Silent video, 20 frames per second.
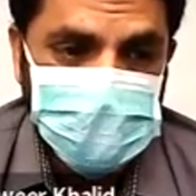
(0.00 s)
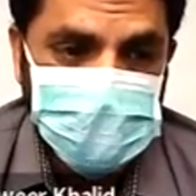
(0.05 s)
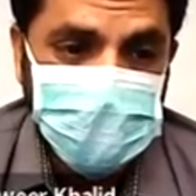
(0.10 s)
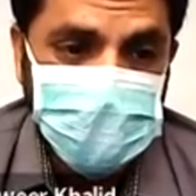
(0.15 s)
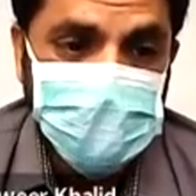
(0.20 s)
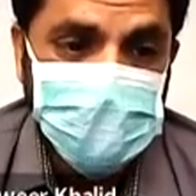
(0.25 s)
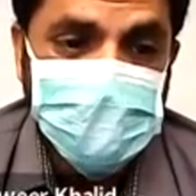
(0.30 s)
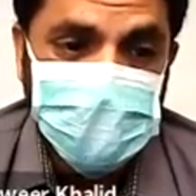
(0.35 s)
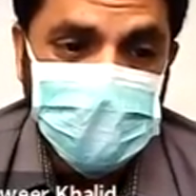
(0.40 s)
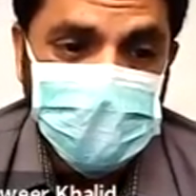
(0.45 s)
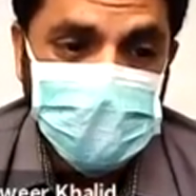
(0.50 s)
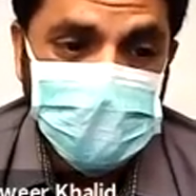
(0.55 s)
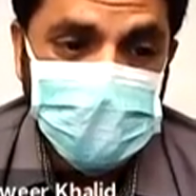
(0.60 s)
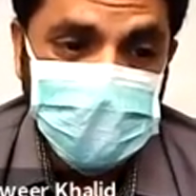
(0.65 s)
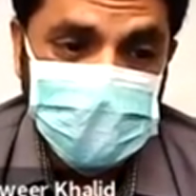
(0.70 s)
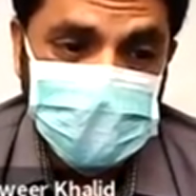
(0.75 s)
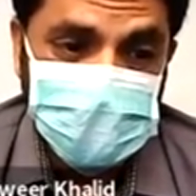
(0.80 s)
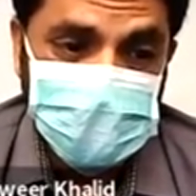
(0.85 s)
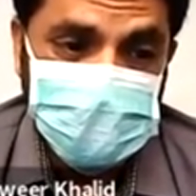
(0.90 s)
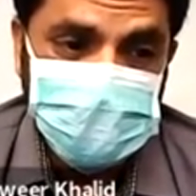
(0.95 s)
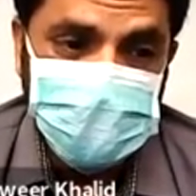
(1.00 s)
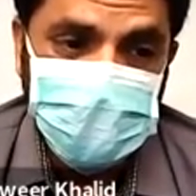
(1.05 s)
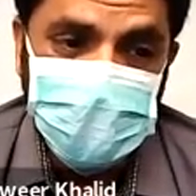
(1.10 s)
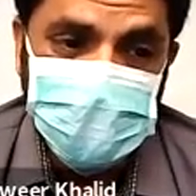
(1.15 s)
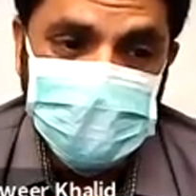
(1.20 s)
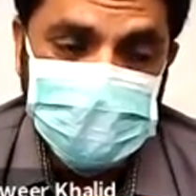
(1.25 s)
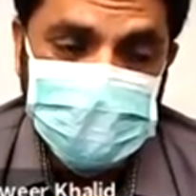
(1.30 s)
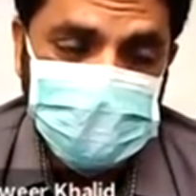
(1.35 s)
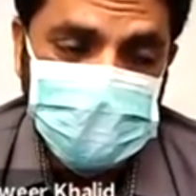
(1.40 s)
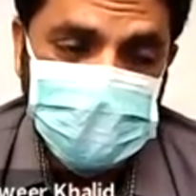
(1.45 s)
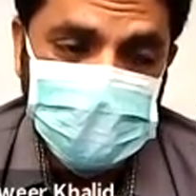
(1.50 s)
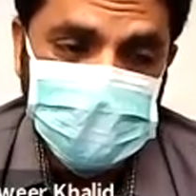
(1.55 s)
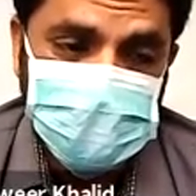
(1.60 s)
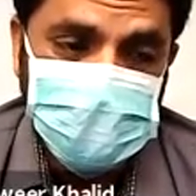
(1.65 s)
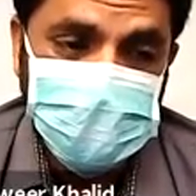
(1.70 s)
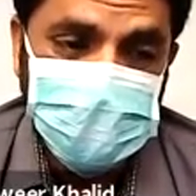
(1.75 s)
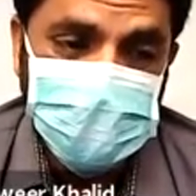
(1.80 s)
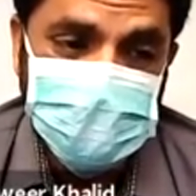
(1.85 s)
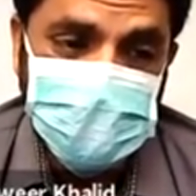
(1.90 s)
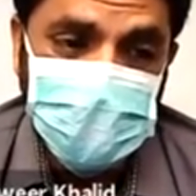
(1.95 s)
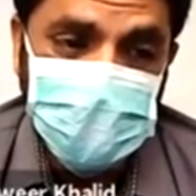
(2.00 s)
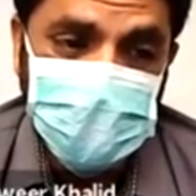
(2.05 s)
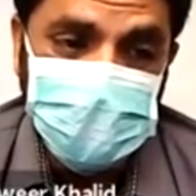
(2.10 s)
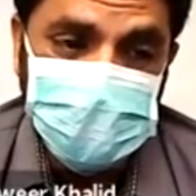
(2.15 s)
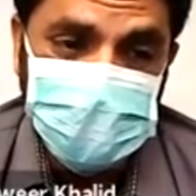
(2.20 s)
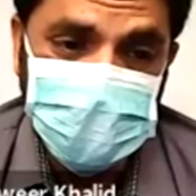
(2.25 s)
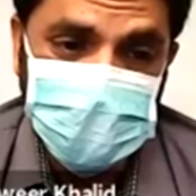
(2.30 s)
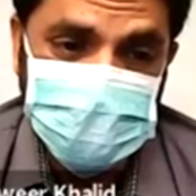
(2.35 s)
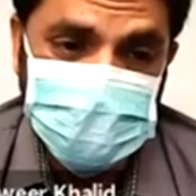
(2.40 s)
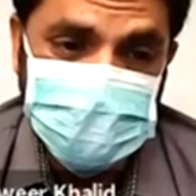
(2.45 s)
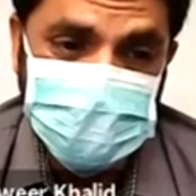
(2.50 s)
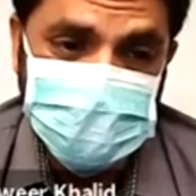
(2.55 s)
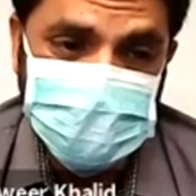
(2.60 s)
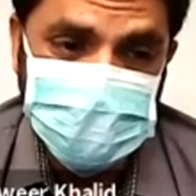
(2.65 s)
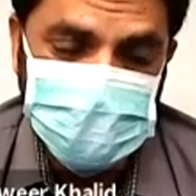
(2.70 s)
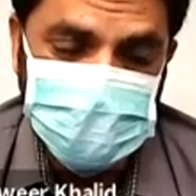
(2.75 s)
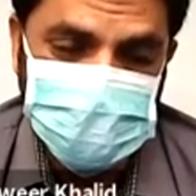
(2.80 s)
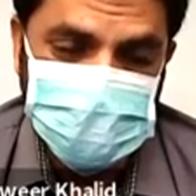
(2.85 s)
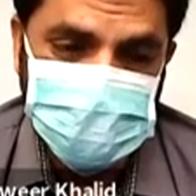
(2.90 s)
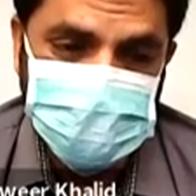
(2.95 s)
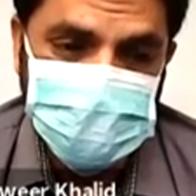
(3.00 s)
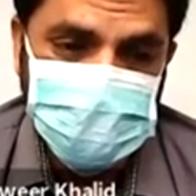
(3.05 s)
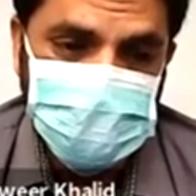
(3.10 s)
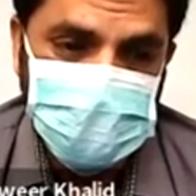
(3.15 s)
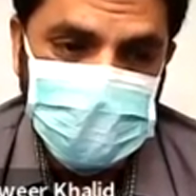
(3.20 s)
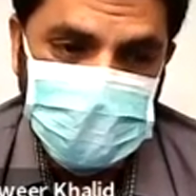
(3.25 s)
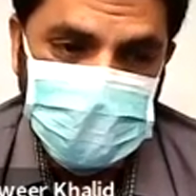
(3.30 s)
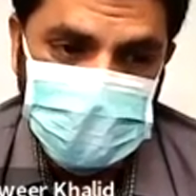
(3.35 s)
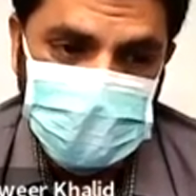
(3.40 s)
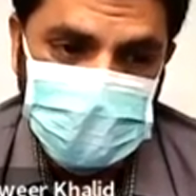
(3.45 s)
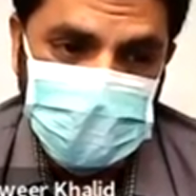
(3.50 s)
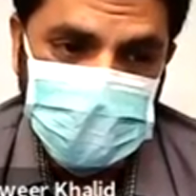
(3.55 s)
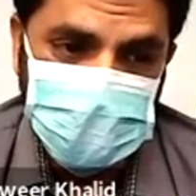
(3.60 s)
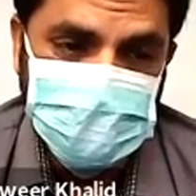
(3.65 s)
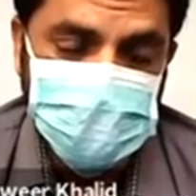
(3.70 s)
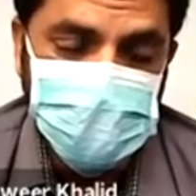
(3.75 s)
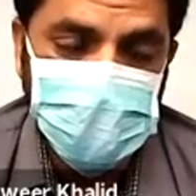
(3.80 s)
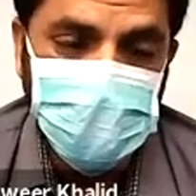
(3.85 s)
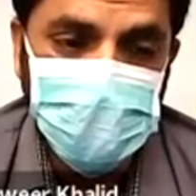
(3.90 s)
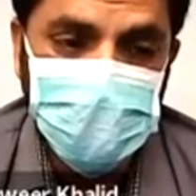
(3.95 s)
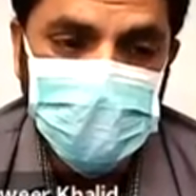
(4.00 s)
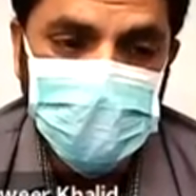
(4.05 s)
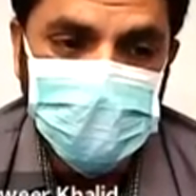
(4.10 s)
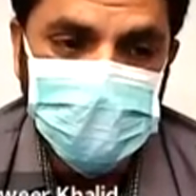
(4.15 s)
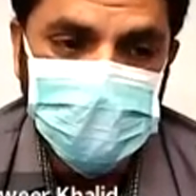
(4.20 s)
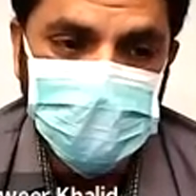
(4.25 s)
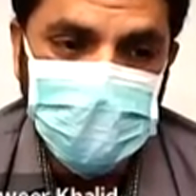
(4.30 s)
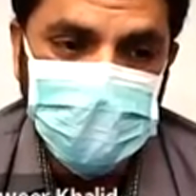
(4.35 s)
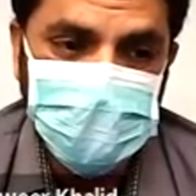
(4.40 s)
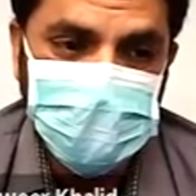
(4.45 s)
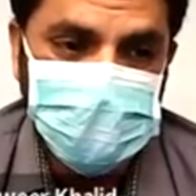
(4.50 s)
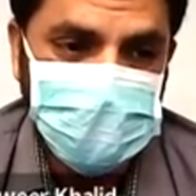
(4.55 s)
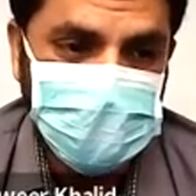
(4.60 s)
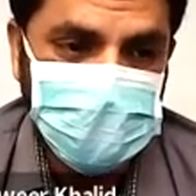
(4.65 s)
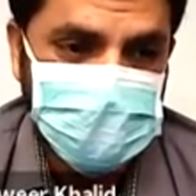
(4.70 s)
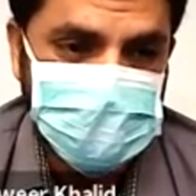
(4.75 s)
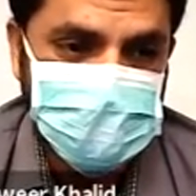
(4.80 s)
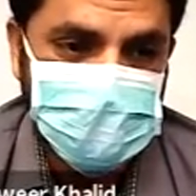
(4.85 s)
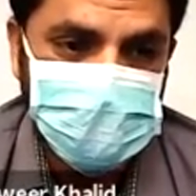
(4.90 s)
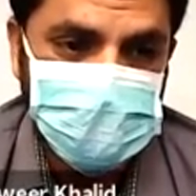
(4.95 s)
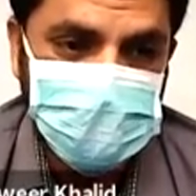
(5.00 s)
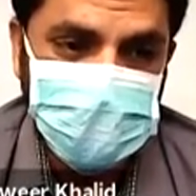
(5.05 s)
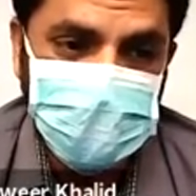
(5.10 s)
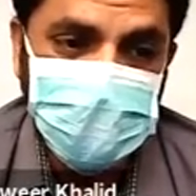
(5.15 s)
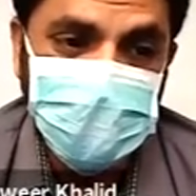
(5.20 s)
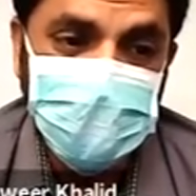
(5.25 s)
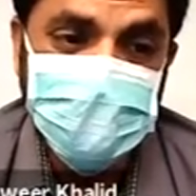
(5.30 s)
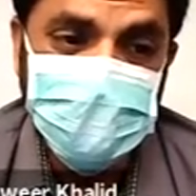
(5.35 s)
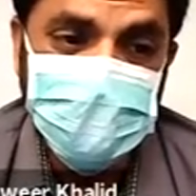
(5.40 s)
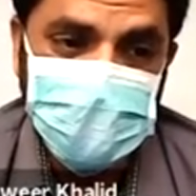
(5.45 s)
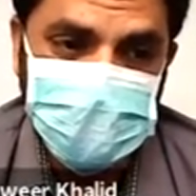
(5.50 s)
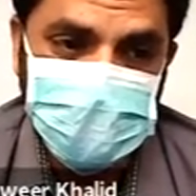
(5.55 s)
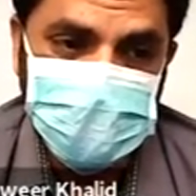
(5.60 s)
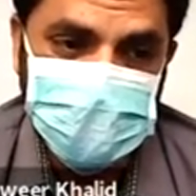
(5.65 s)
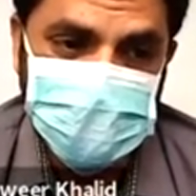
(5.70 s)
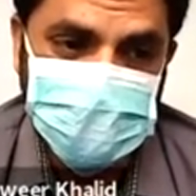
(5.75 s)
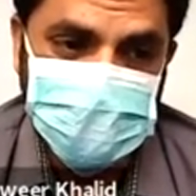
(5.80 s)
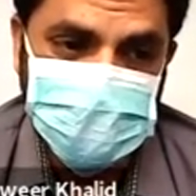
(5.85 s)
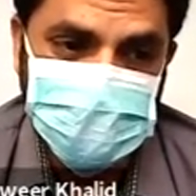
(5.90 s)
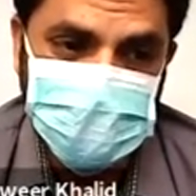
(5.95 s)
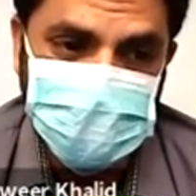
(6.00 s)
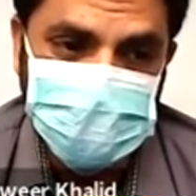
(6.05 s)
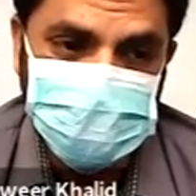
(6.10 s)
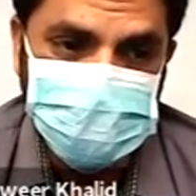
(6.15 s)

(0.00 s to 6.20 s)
In general measure, we start with the resuscitation. As you all know that variceal bleeding is an emergency.